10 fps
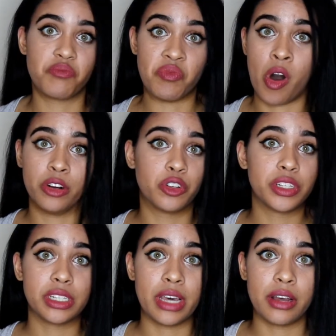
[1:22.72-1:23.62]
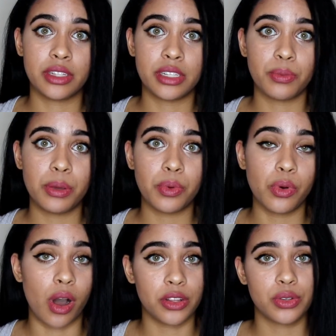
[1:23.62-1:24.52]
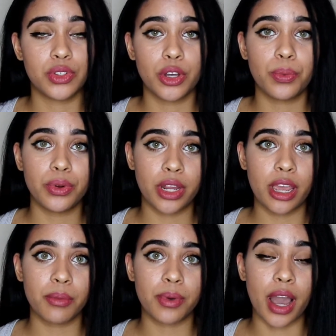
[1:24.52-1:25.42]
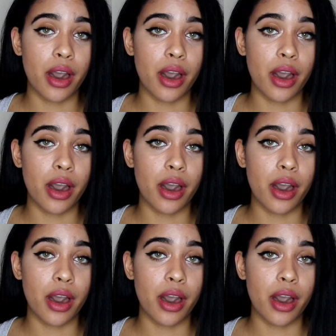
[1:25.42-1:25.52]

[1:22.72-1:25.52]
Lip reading: Hundreds of thousands of people who also took a bootcamp